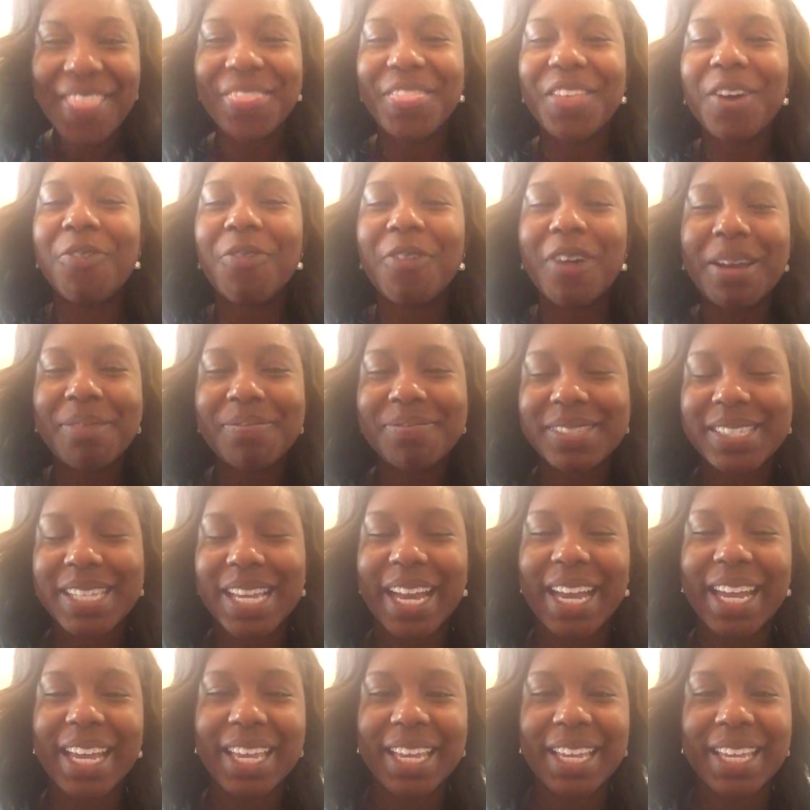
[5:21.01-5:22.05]
The
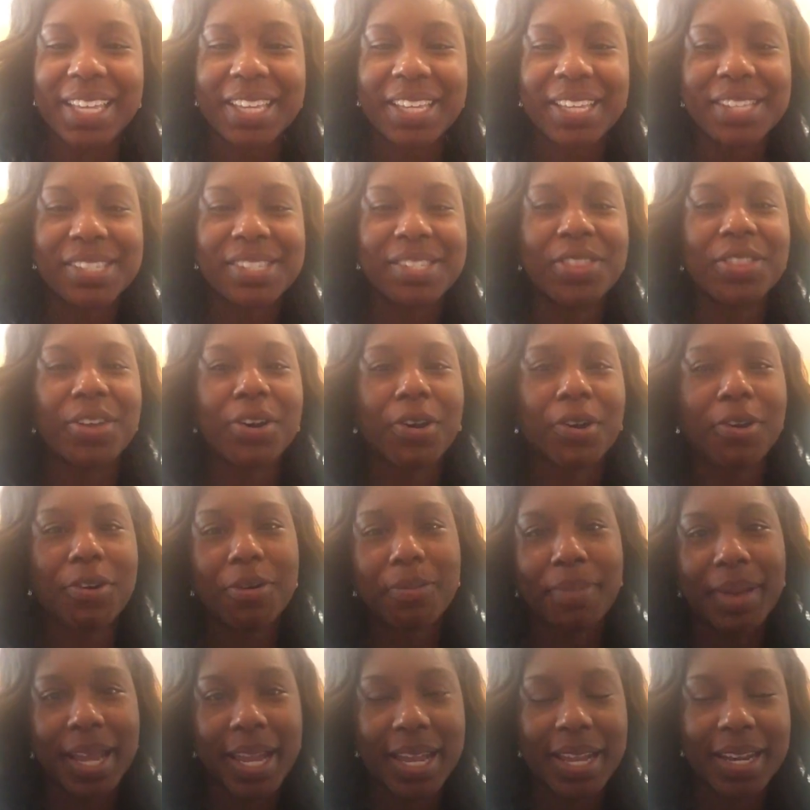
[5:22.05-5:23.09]
website is
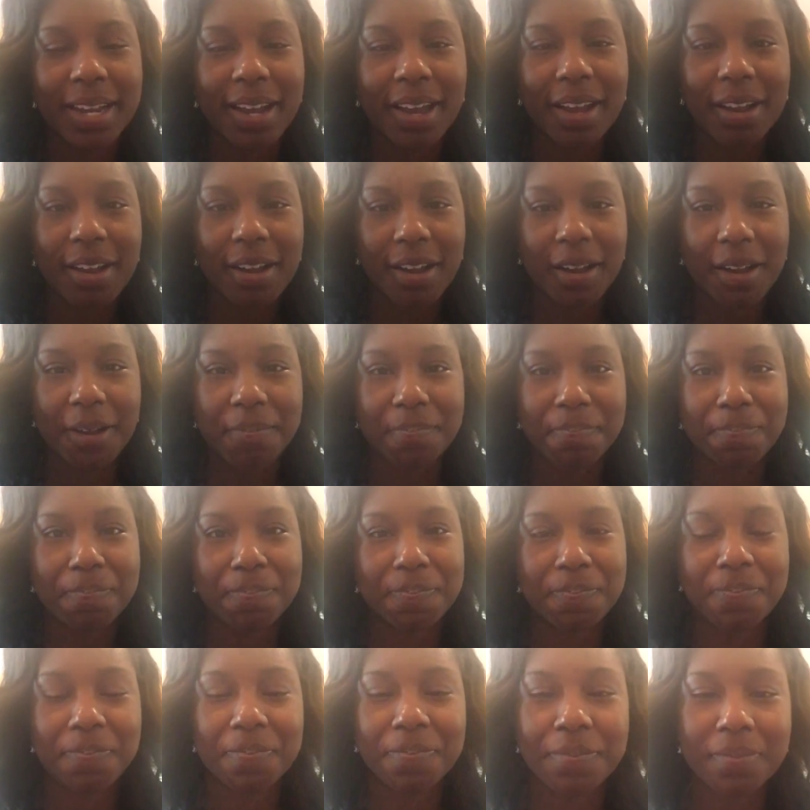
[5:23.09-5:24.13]
thecurlband.com.
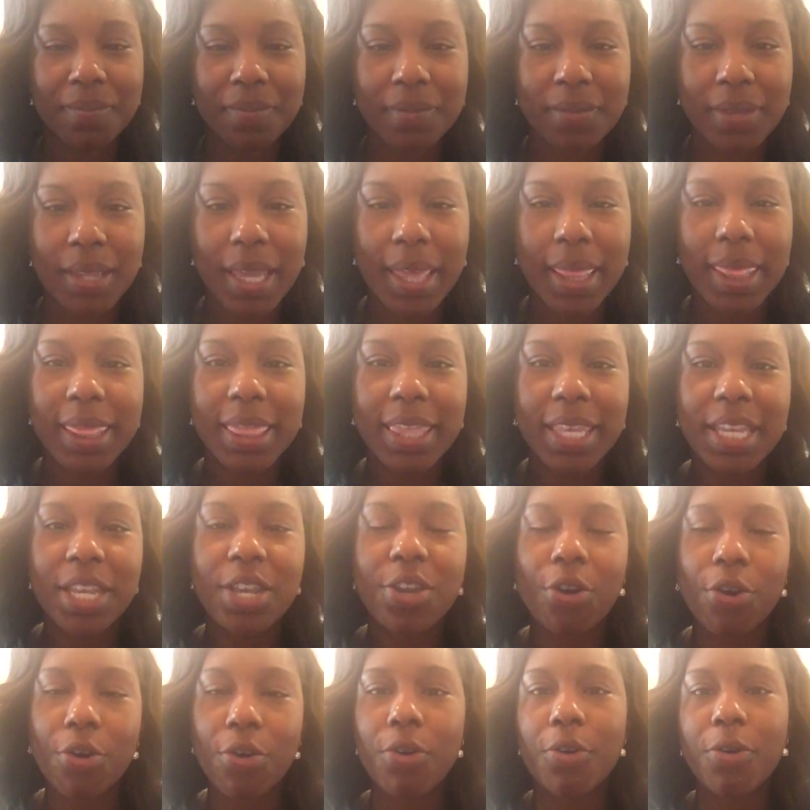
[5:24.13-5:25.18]

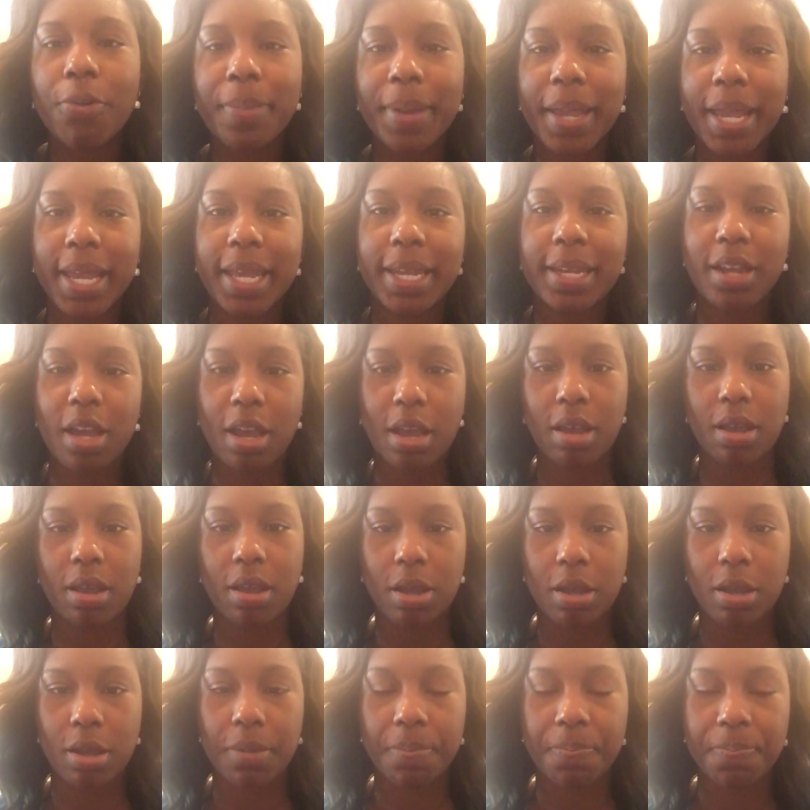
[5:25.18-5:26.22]

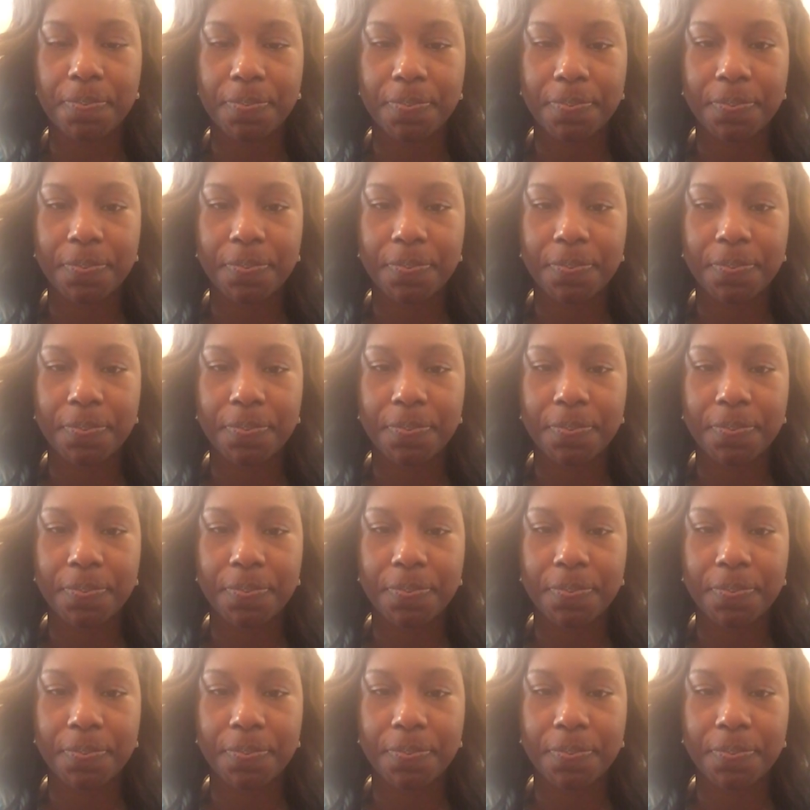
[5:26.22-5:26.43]
Thecurlband.com.